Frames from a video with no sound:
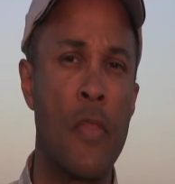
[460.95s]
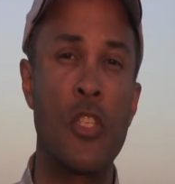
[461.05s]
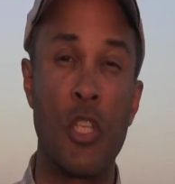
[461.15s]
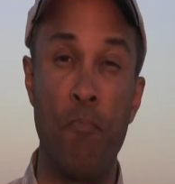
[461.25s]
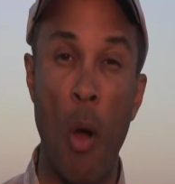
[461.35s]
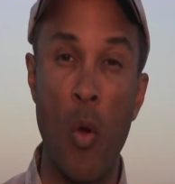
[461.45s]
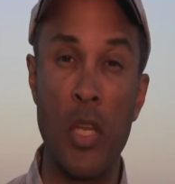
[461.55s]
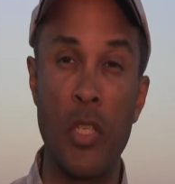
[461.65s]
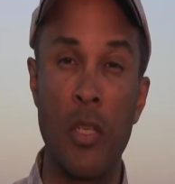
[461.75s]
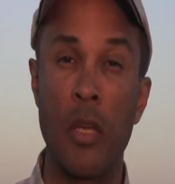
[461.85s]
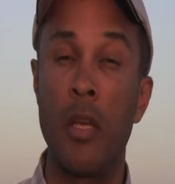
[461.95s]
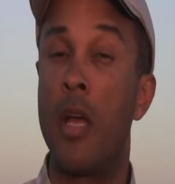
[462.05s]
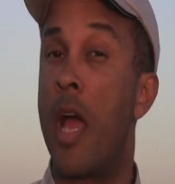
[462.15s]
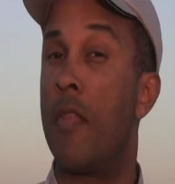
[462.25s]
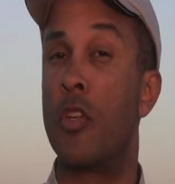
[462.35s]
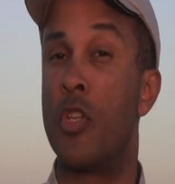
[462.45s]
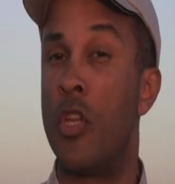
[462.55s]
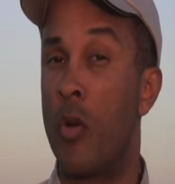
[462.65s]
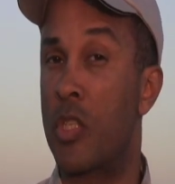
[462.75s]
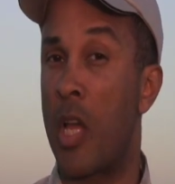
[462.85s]
This is bogus. There's
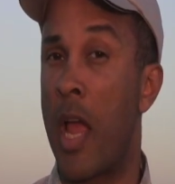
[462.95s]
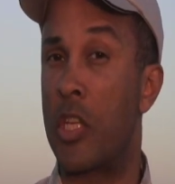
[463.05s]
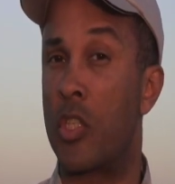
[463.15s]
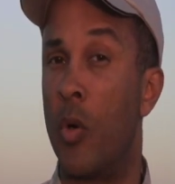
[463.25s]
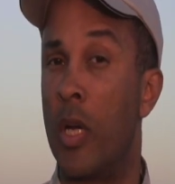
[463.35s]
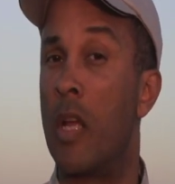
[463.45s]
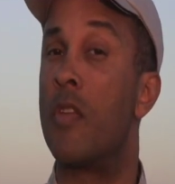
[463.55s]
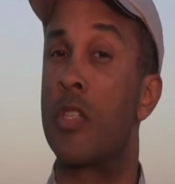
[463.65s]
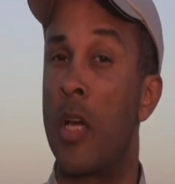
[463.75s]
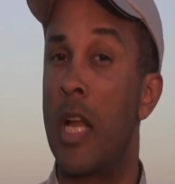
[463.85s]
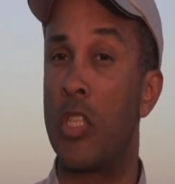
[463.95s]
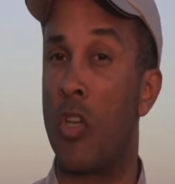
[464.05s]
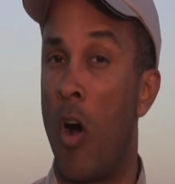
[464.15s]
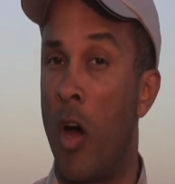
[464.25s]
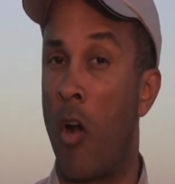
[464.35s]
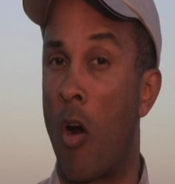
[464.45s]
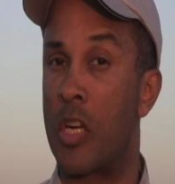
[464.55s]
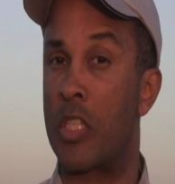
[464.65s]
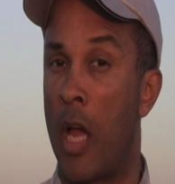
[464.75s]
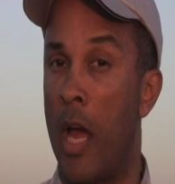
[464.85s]
no science to it. The science is on our
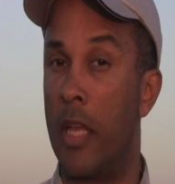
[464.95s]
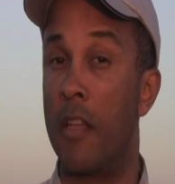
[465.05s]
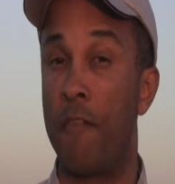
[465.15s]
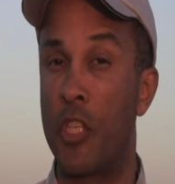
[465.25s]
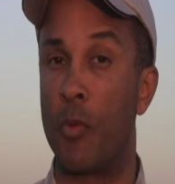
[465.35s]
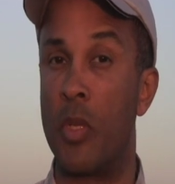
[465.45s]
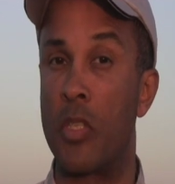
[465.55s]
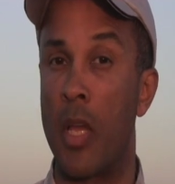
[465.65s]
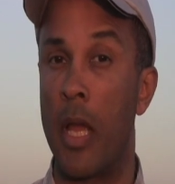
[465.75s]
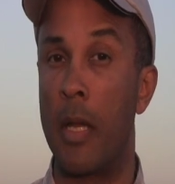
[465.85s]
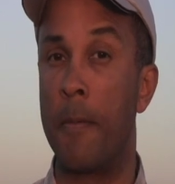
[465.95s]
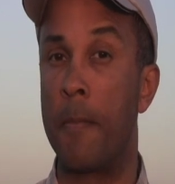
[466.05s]
side, the fisherman's side.